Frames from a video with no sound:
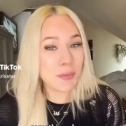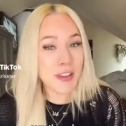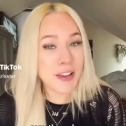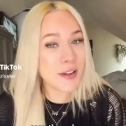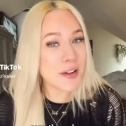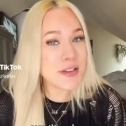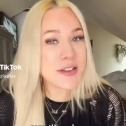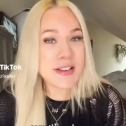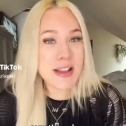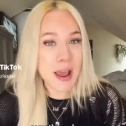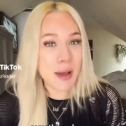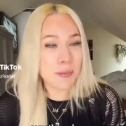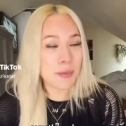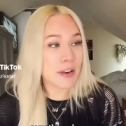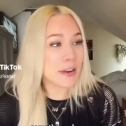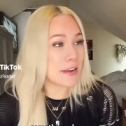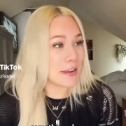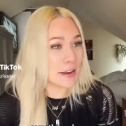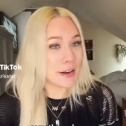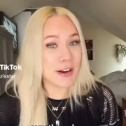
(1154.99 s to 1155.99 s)
else
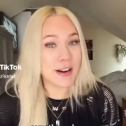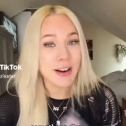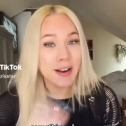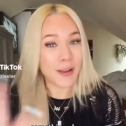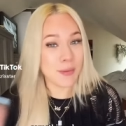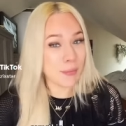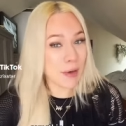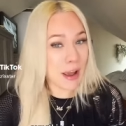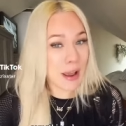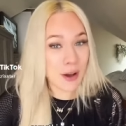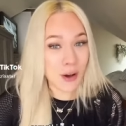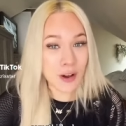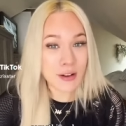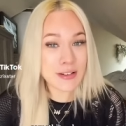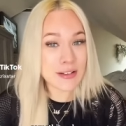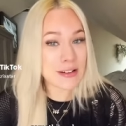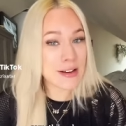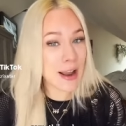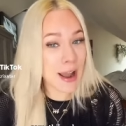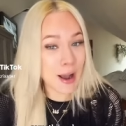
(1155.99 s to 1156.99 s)
happened here in my
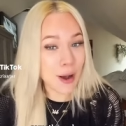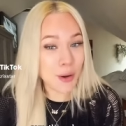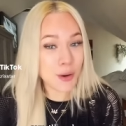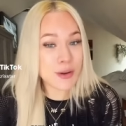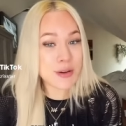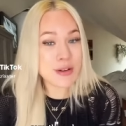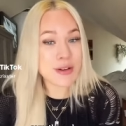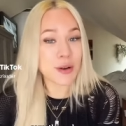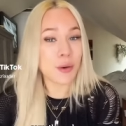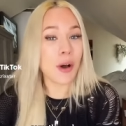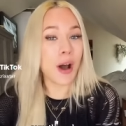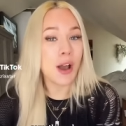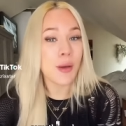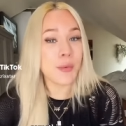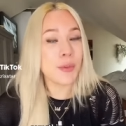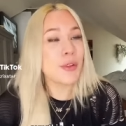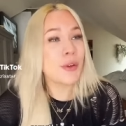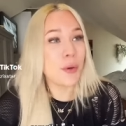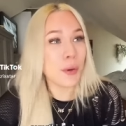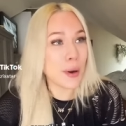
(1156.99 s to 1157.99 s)
haunted house. So I'm in
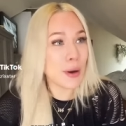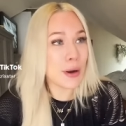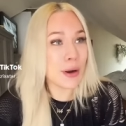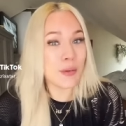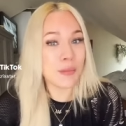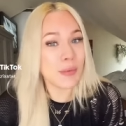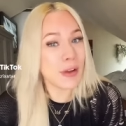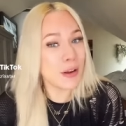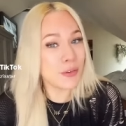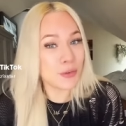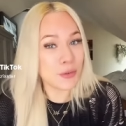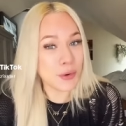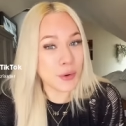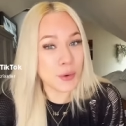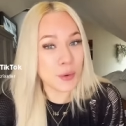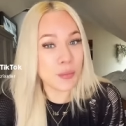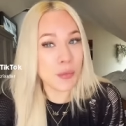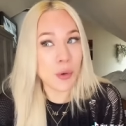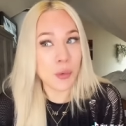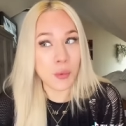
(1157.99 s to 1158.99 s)
the corner of my
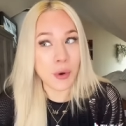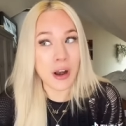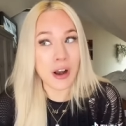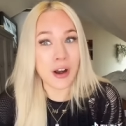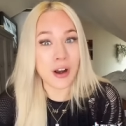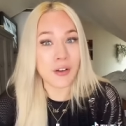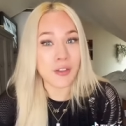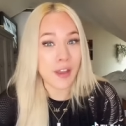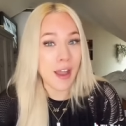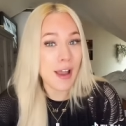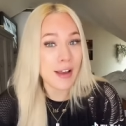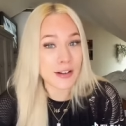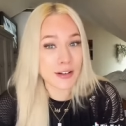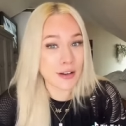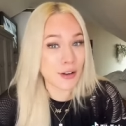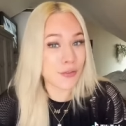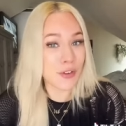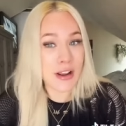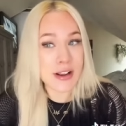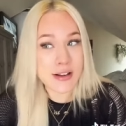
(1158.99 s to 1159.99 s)
room where the
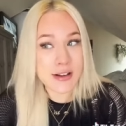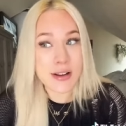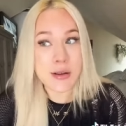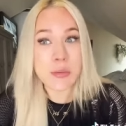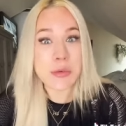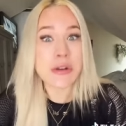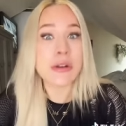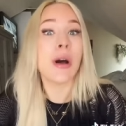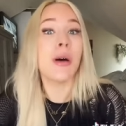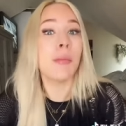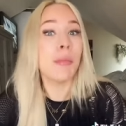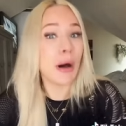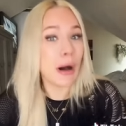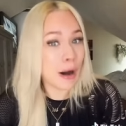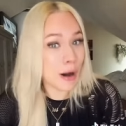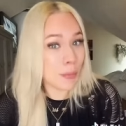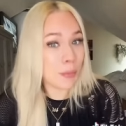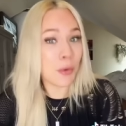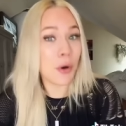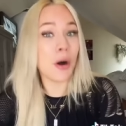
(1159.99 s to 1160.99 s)
activity seems to
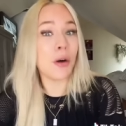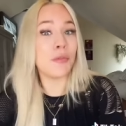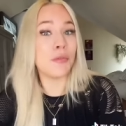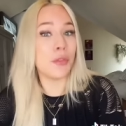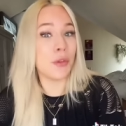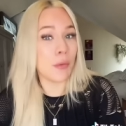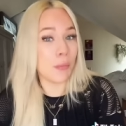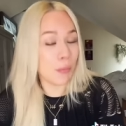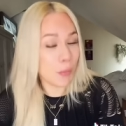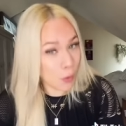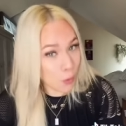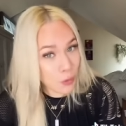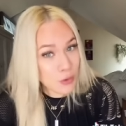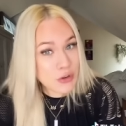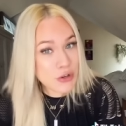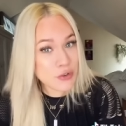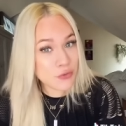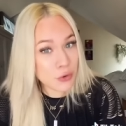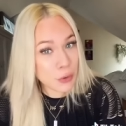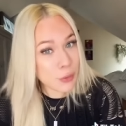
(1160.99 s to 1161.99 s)
pop off the
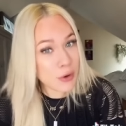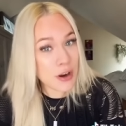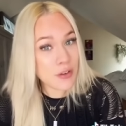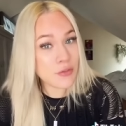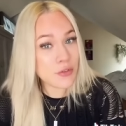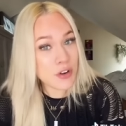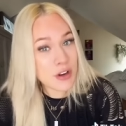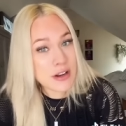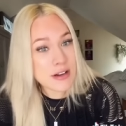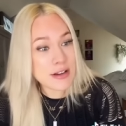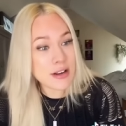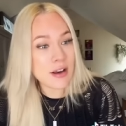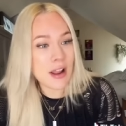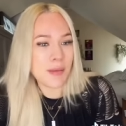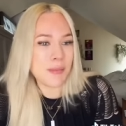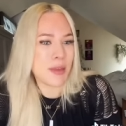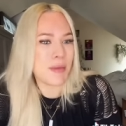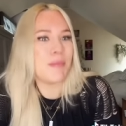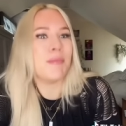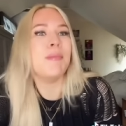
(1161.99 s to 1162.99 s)
most for whatever reason. I
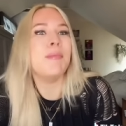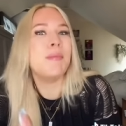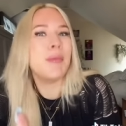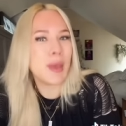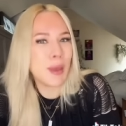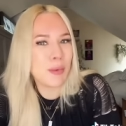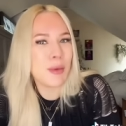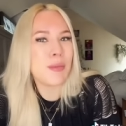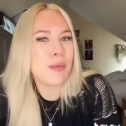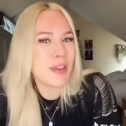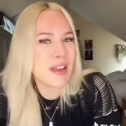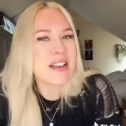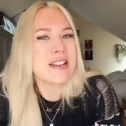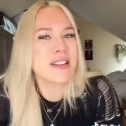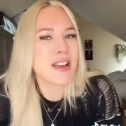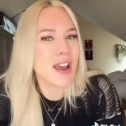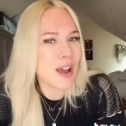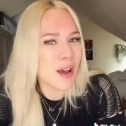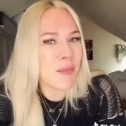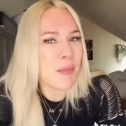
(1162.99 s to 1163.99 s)
mean, maybe because I
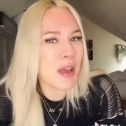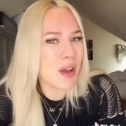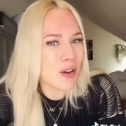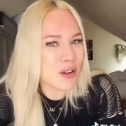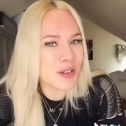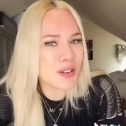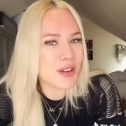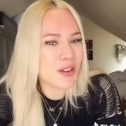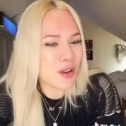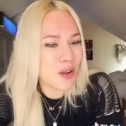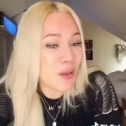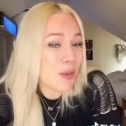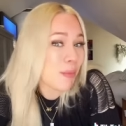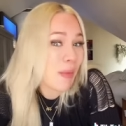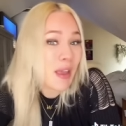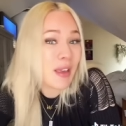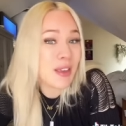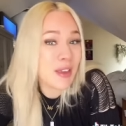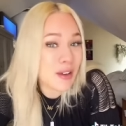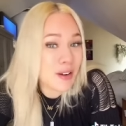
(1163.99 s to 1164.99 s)
have my haunted dolls
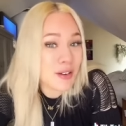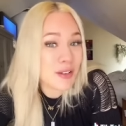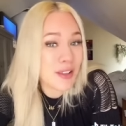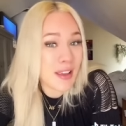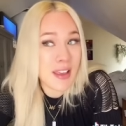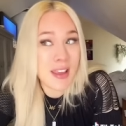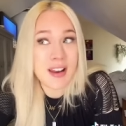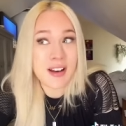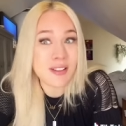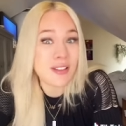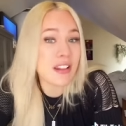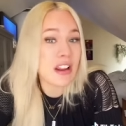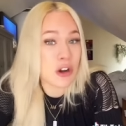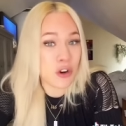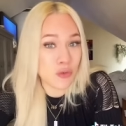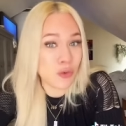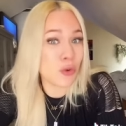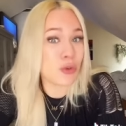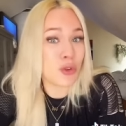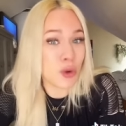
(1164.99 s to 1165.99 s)
back here, like in a
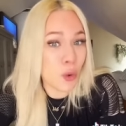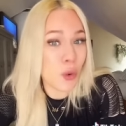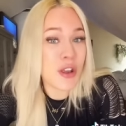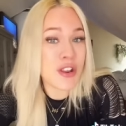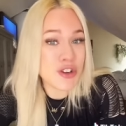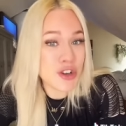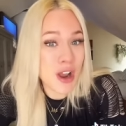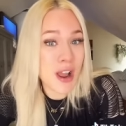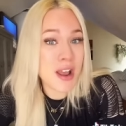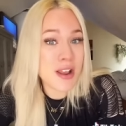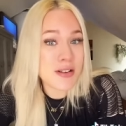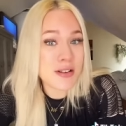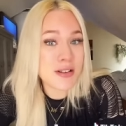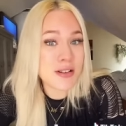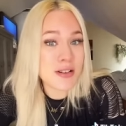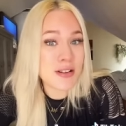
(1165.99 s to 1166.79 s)
literal toy chest.